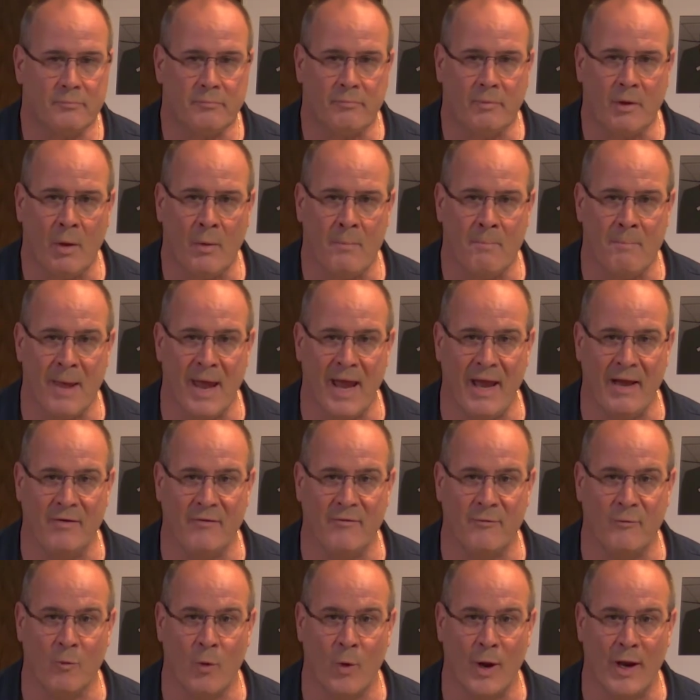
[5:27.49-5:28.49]
Maiden
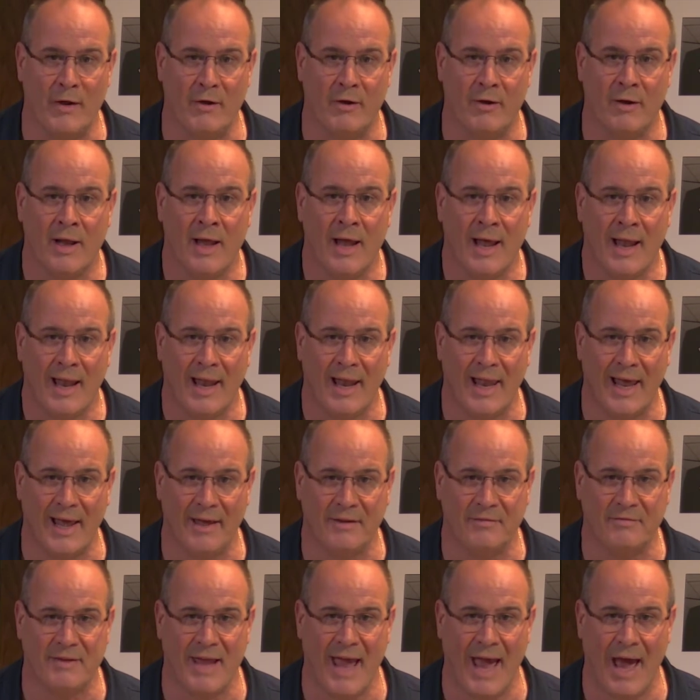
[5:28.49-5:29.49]
winner last
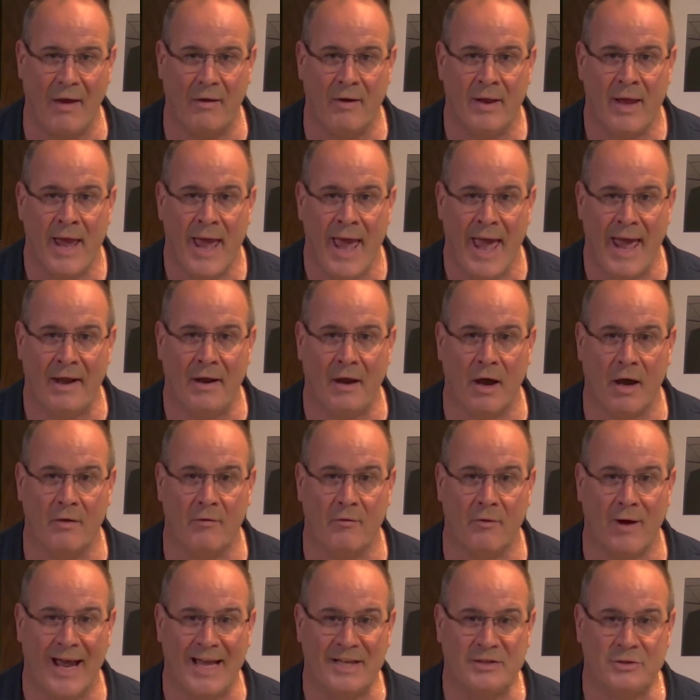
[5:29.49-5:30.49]
out. And
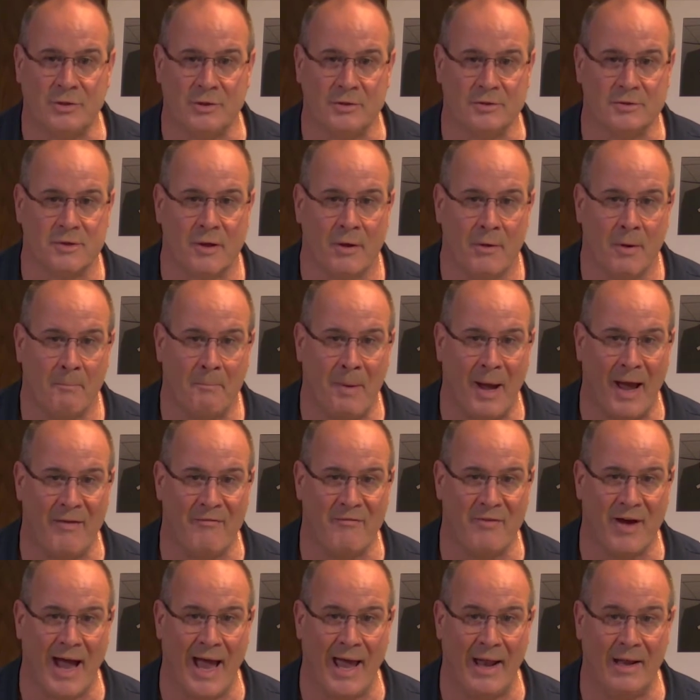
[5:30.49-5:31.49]
Unrighteous by
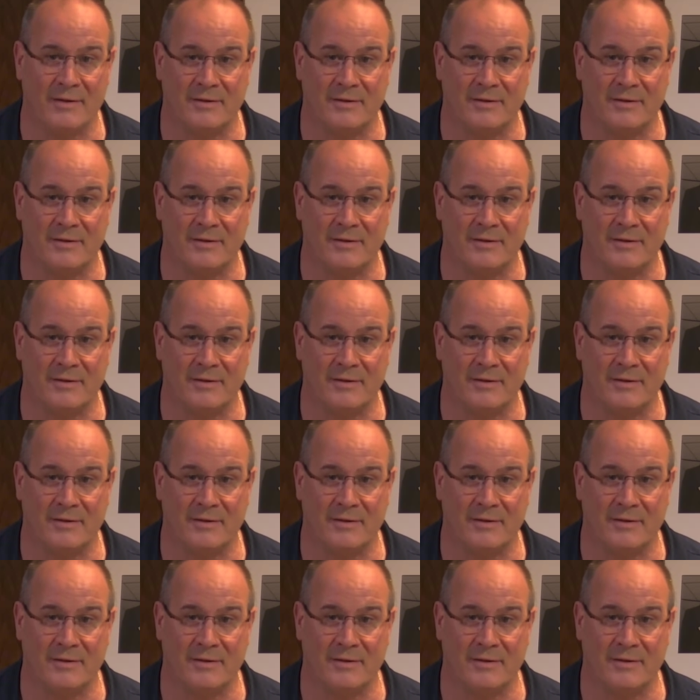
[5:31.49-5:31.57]
Violence.